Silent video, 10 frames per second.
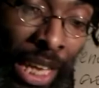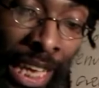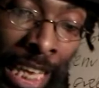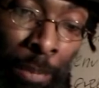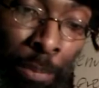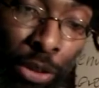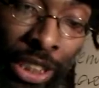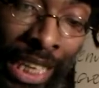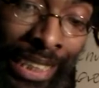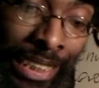He
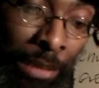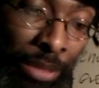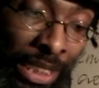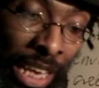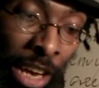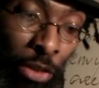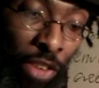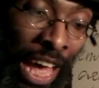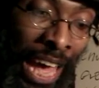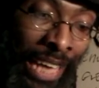presents himself
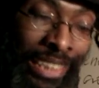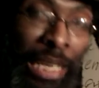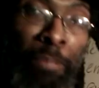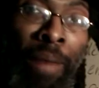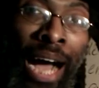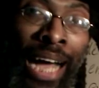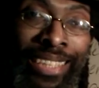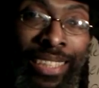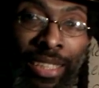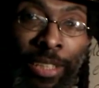as a
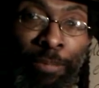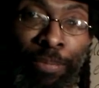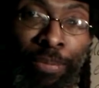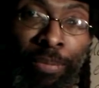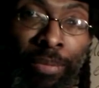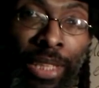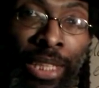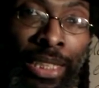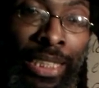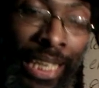monster,
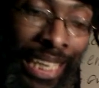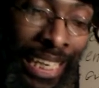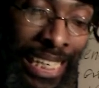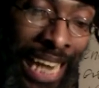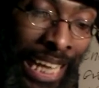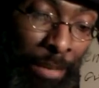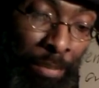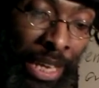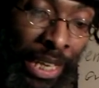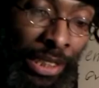you understand, in
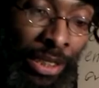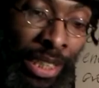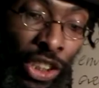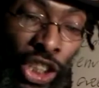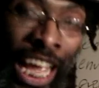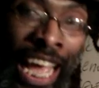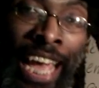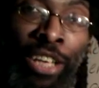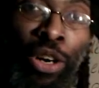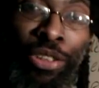nightmares. The
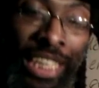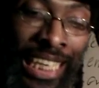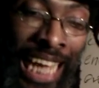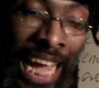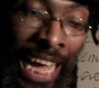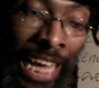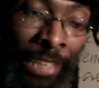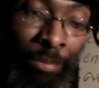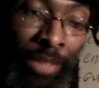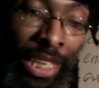Jaan or the
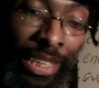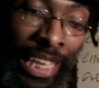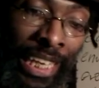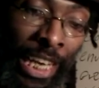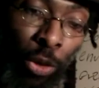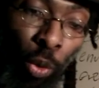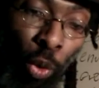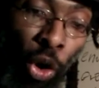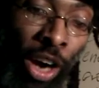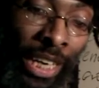Gan, they can
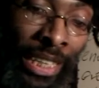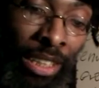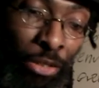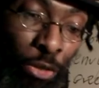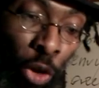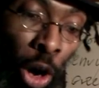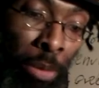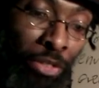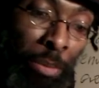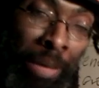walk in the form
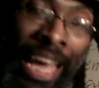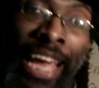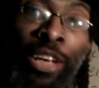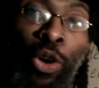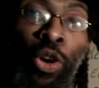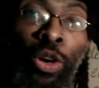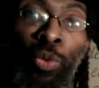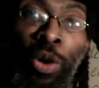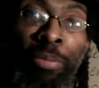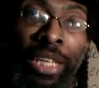of a man or a
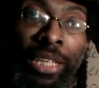woman,